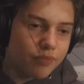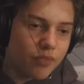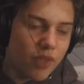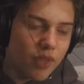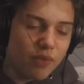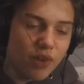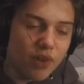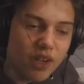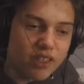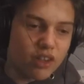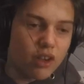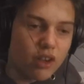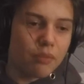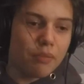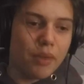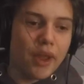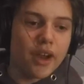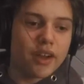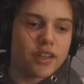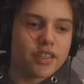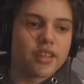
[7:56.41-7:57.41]
If I had to
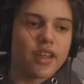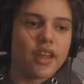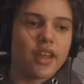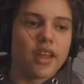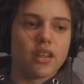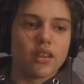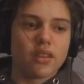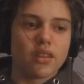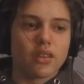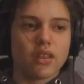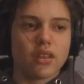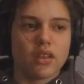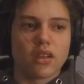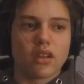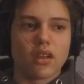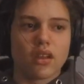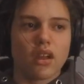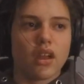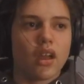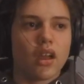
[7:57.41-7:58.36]
compare it to anything,